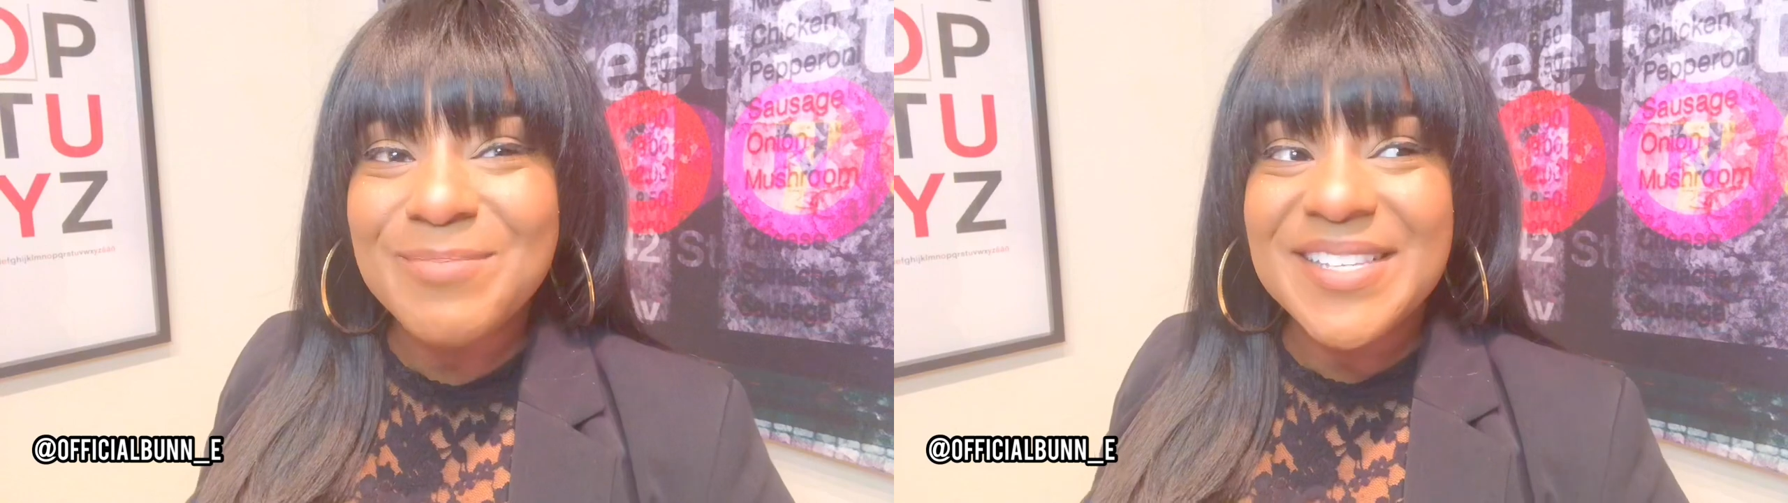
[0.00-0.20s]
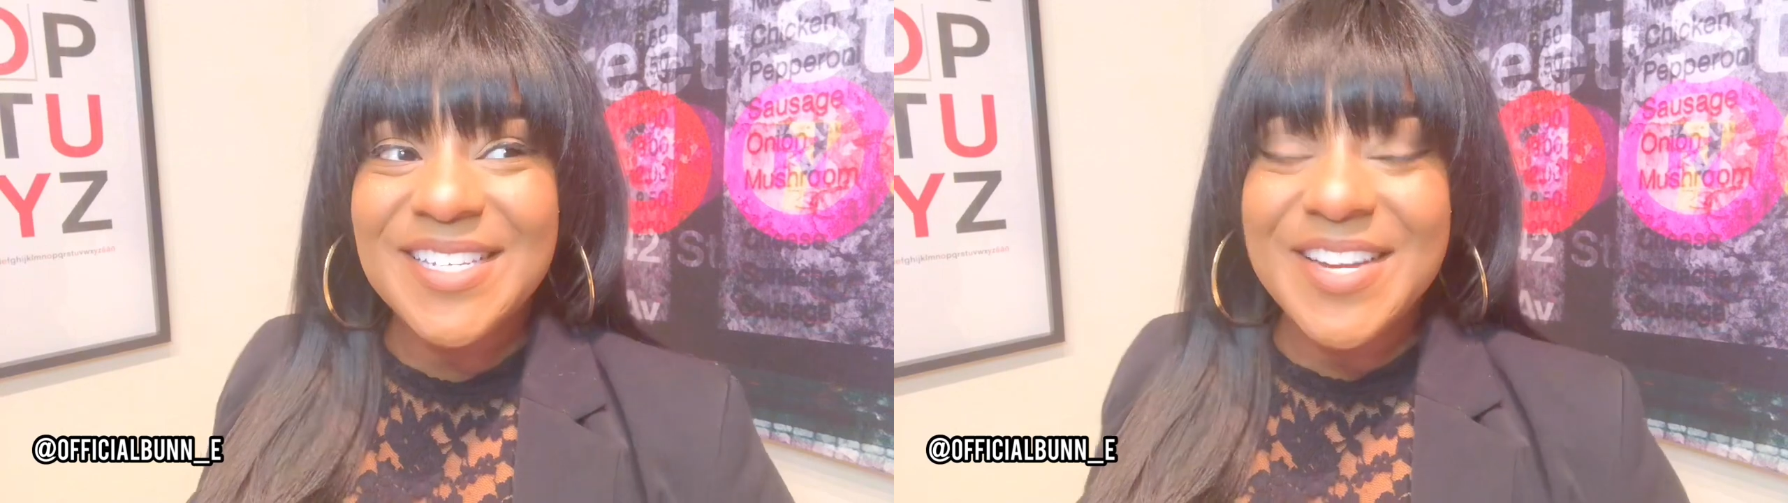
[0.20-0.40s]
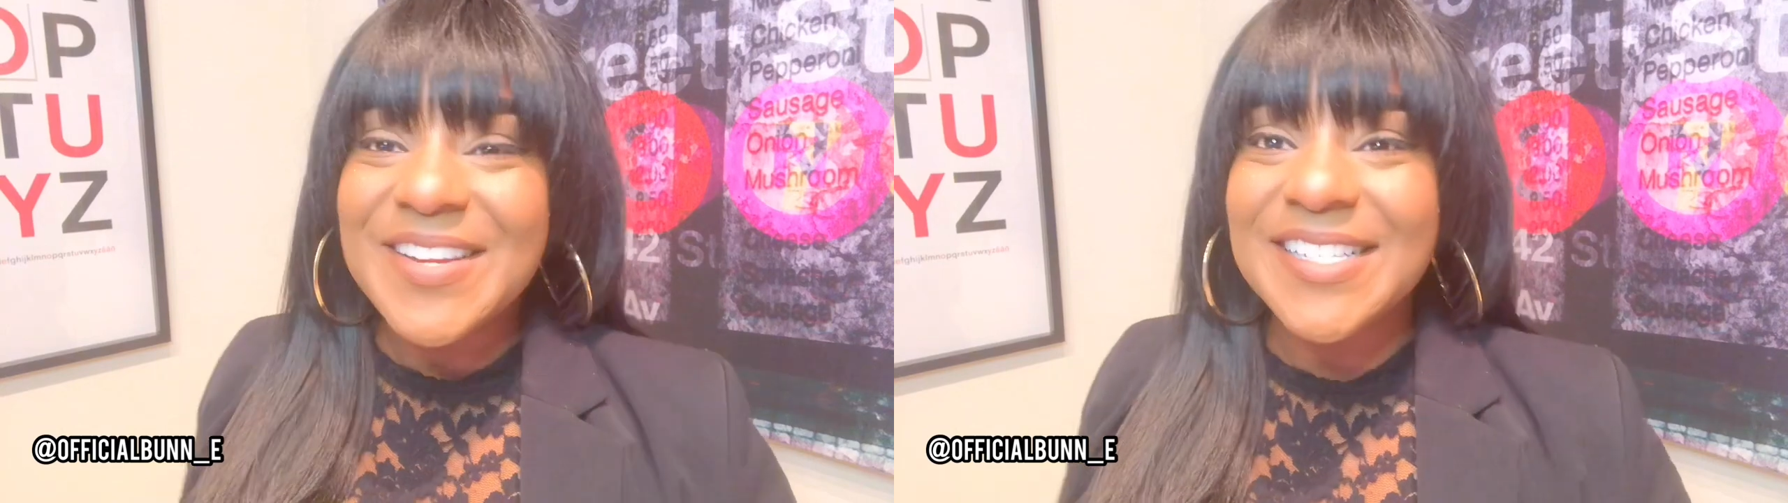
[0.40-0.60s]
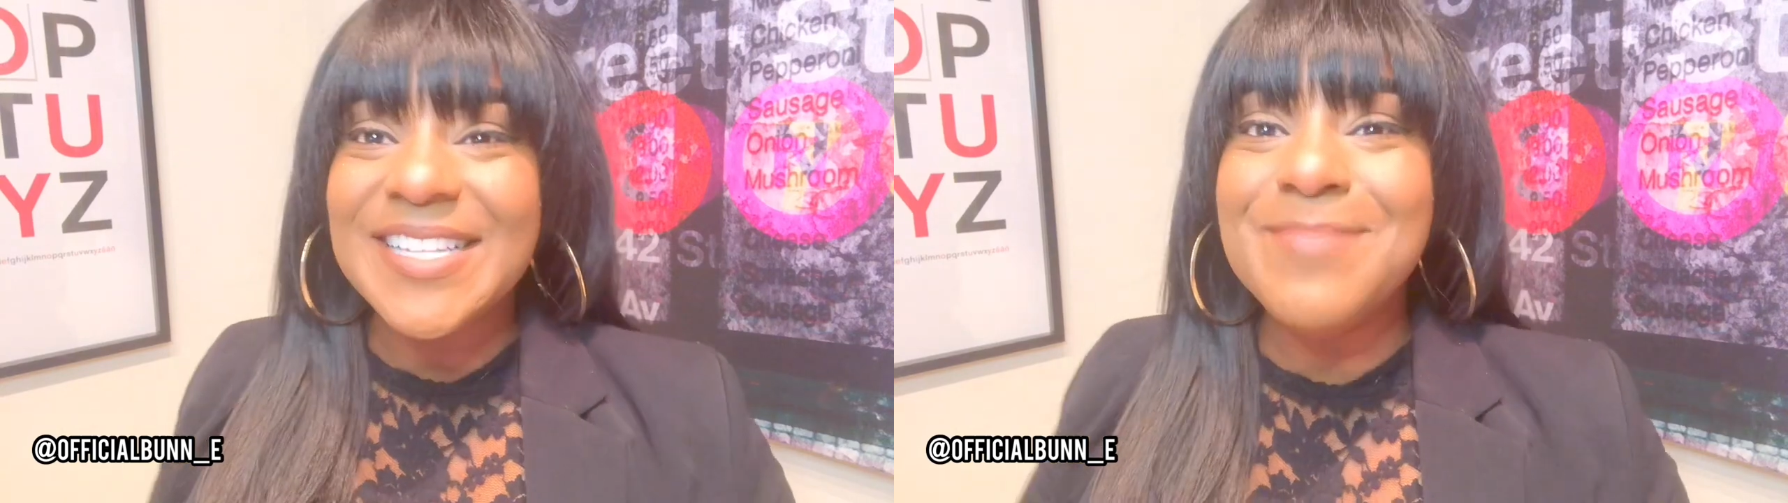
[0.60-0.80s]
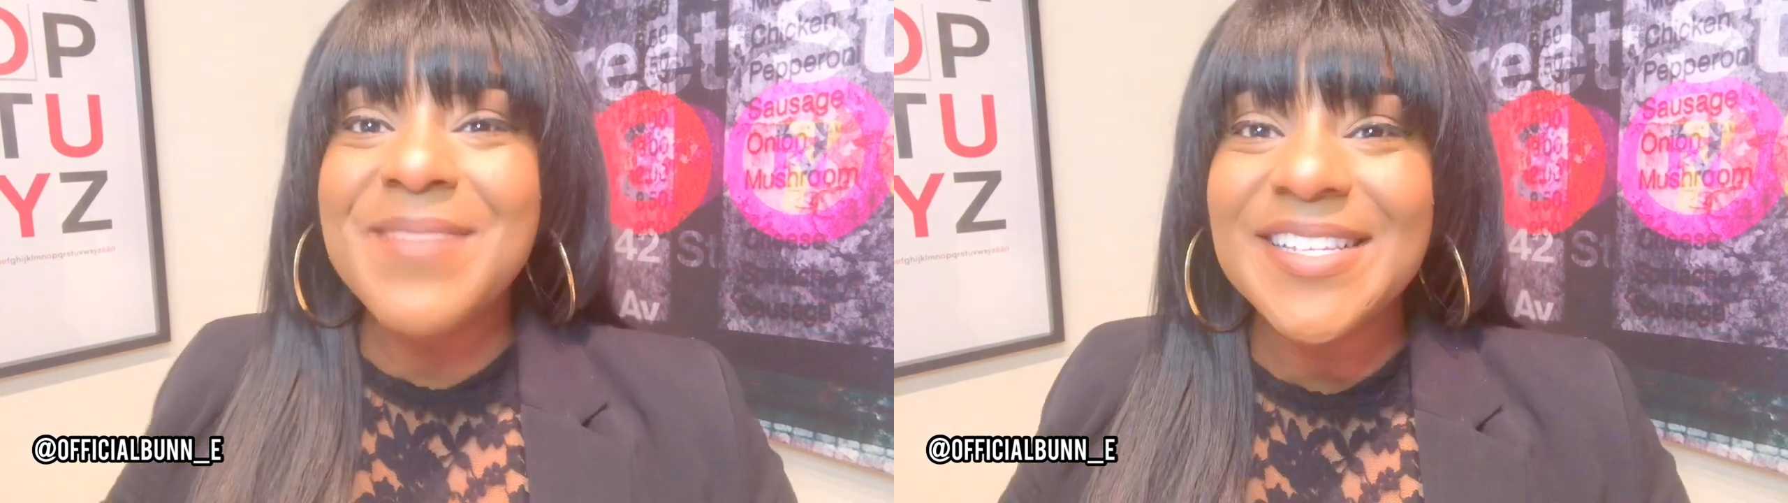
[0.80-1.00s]

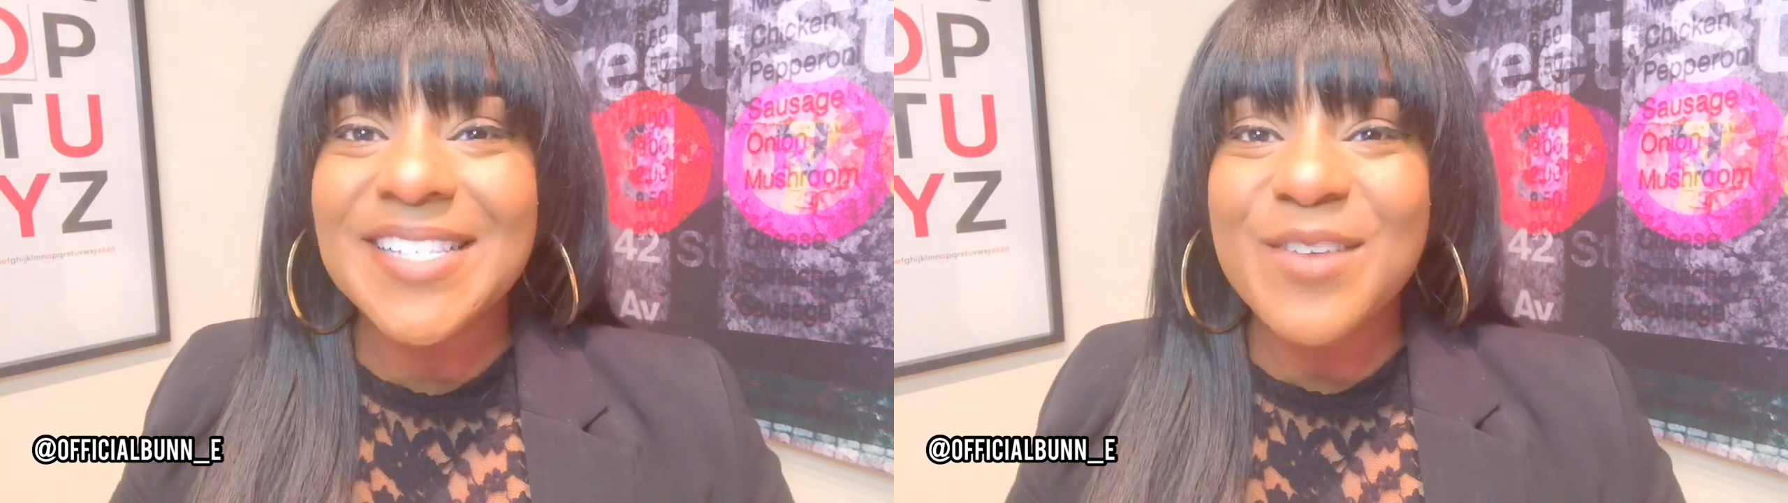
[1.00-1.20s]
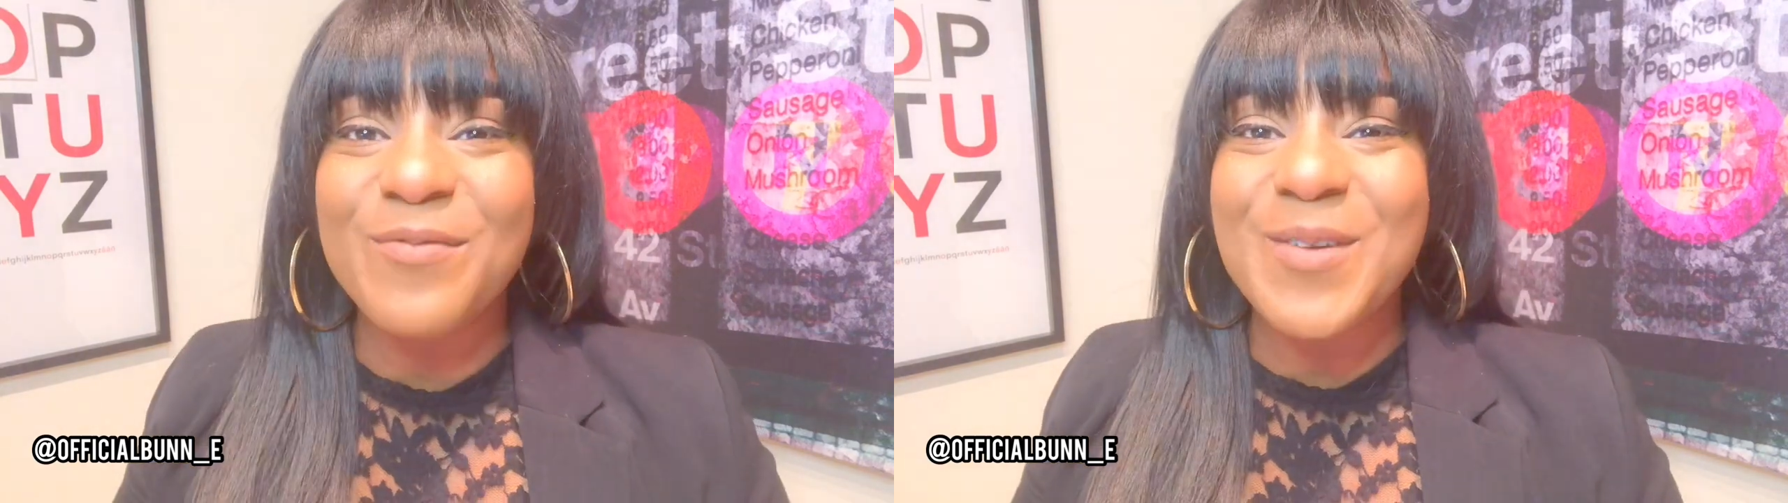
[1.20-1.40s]
mysteriously missing